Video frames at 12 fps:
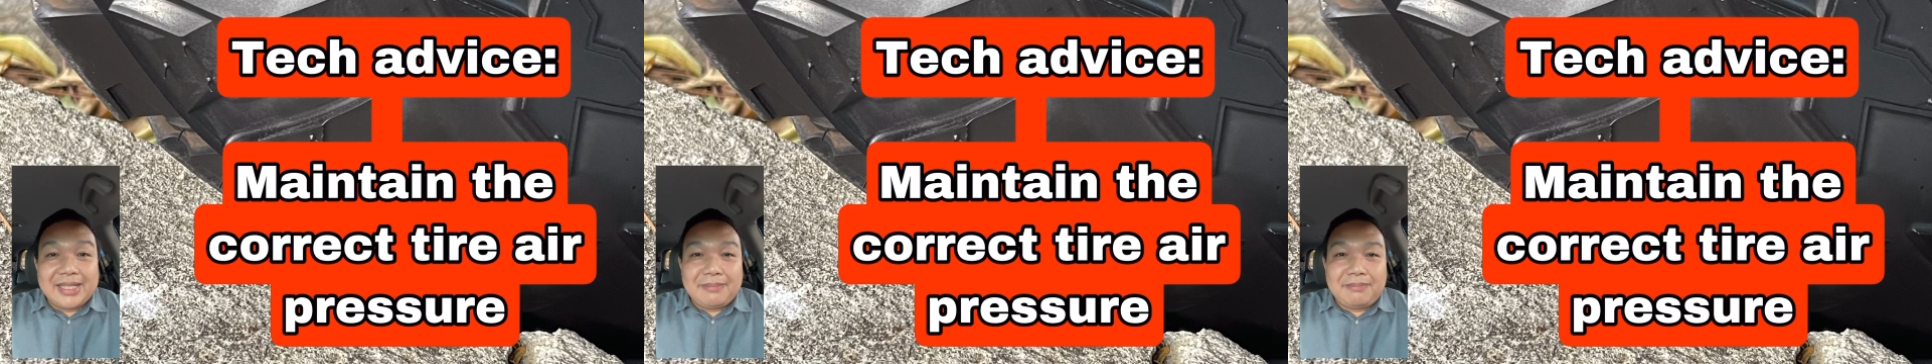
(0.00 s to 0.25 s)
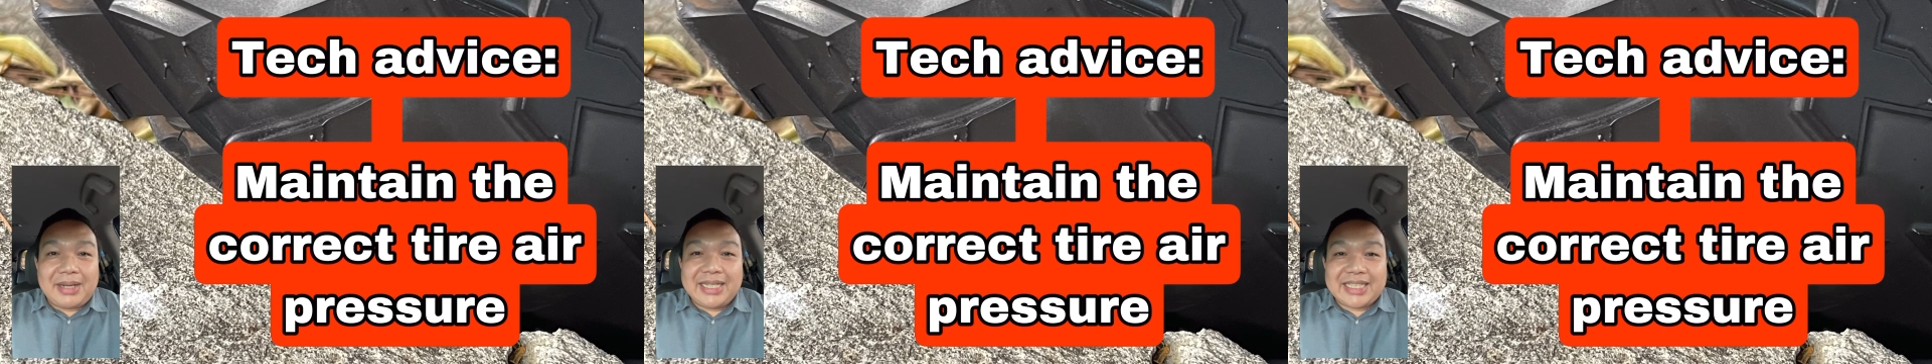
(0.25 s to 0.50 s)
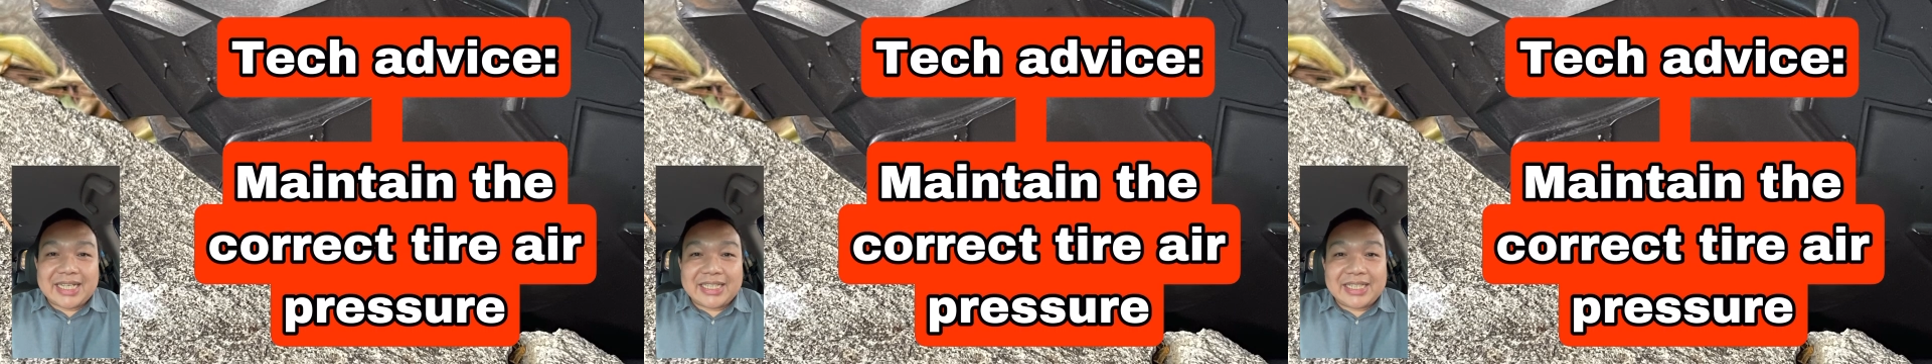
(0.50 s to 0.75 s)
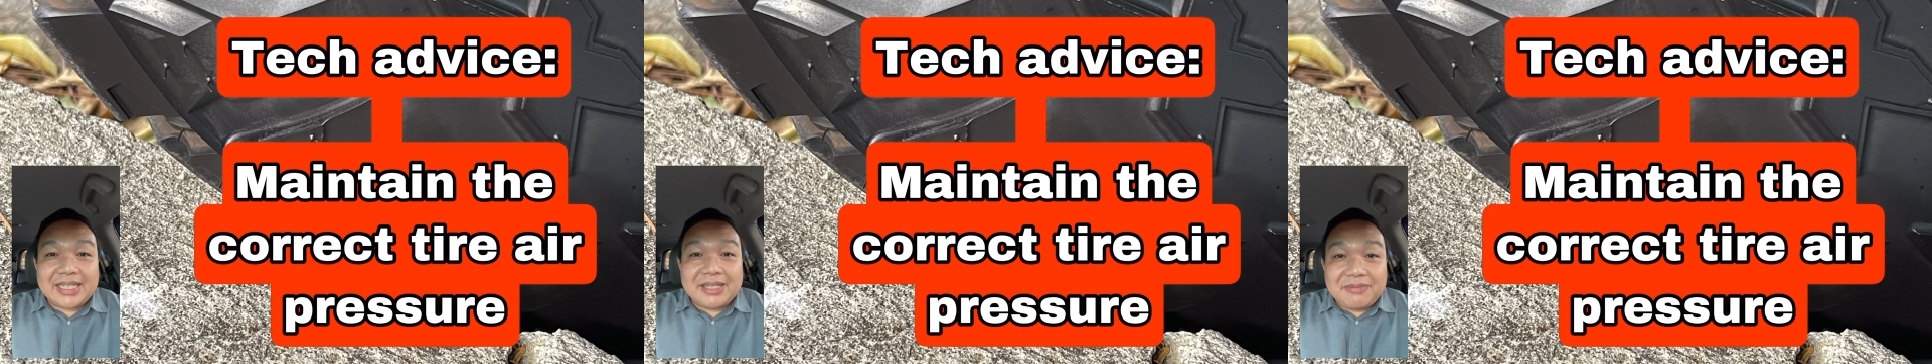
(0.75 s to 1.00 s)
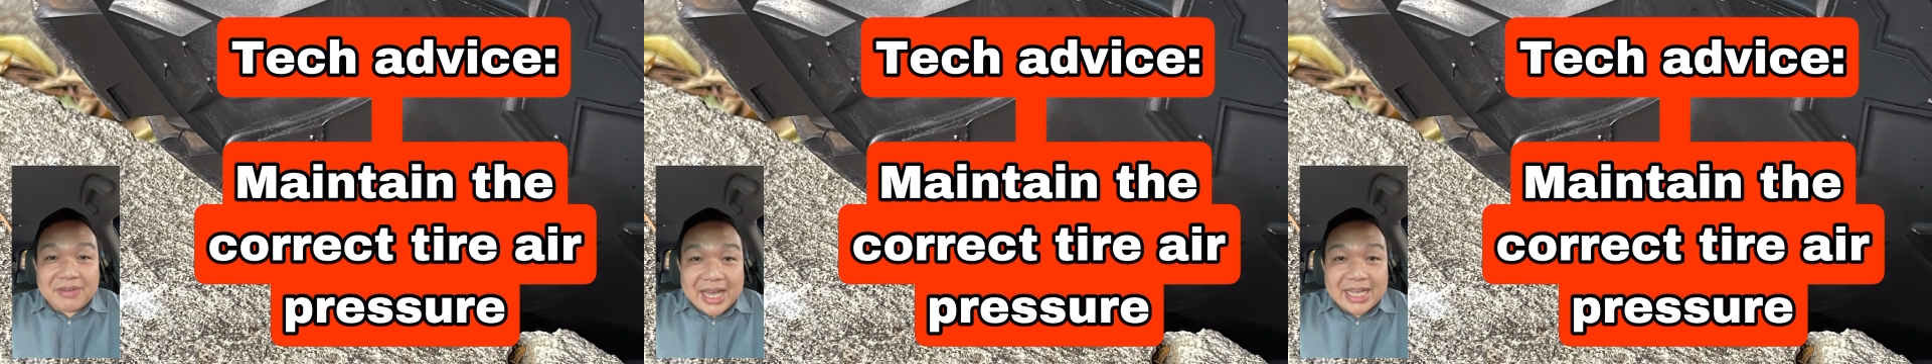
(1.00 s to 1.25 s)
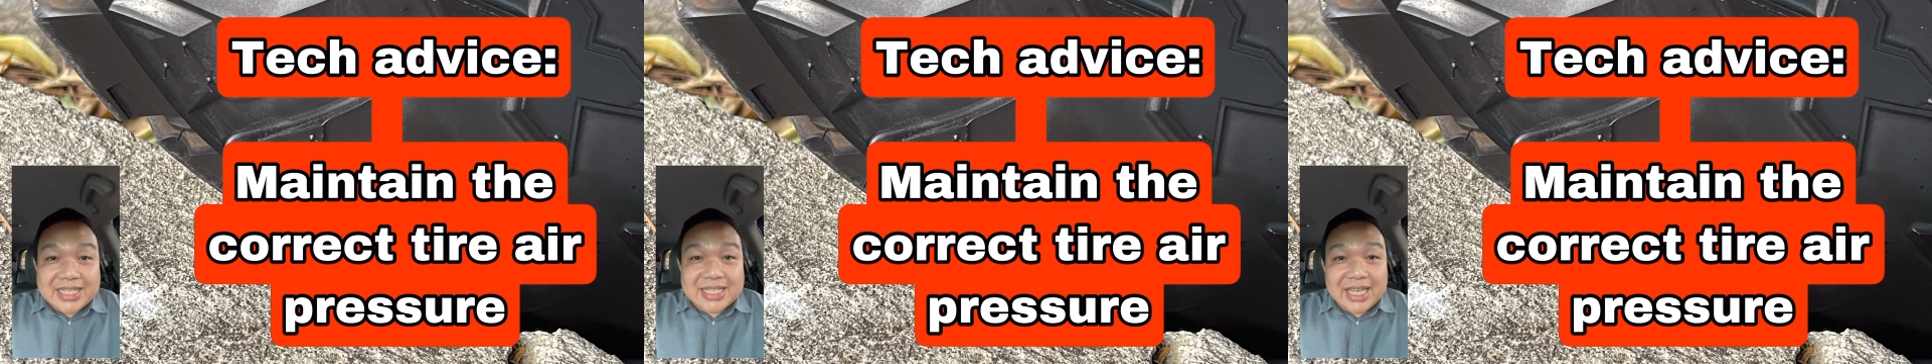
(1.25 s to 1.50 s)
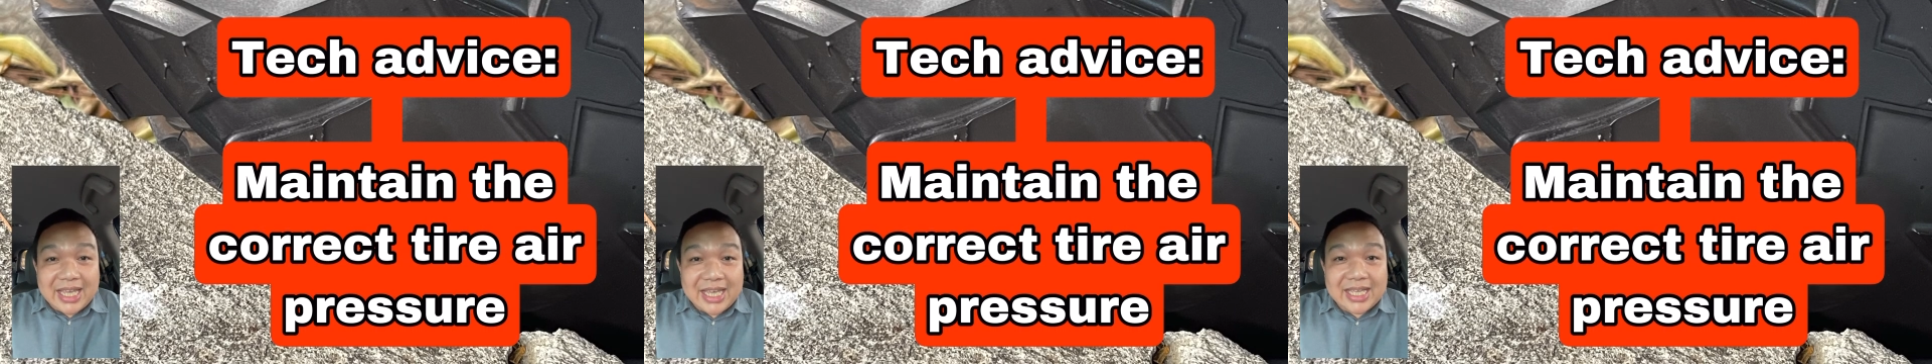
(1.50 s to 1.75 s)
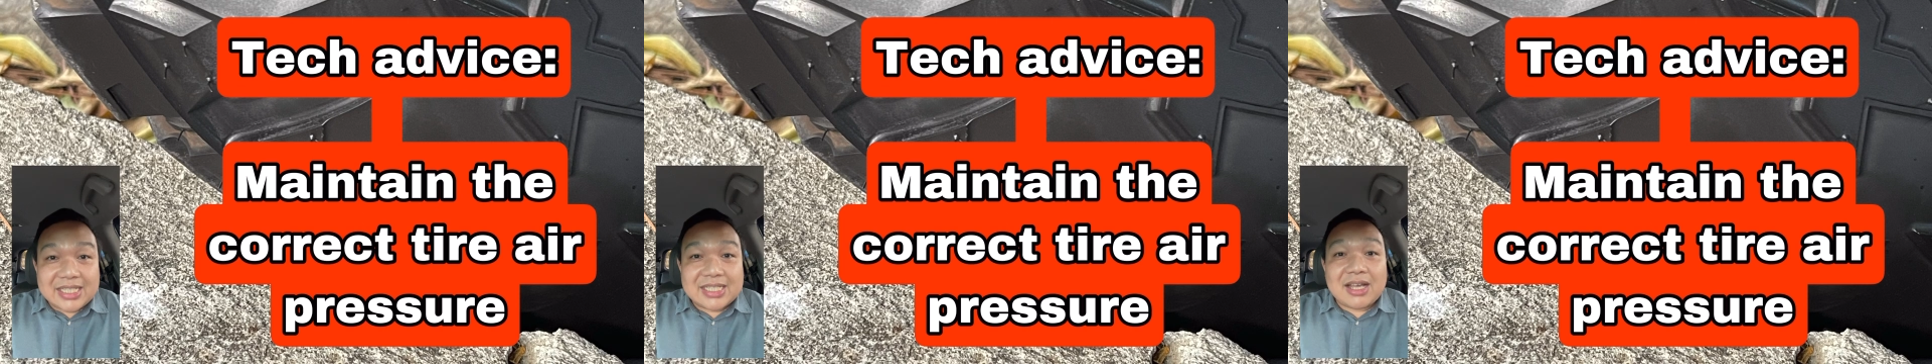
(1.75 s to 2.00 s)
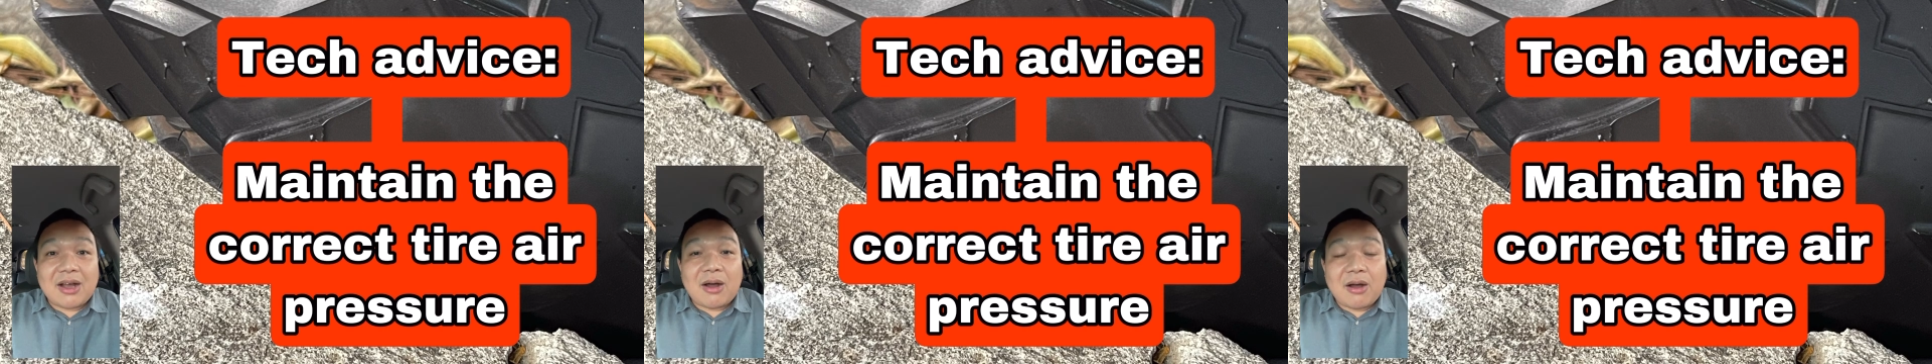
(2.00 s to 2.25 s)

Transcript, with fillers: My technical advice is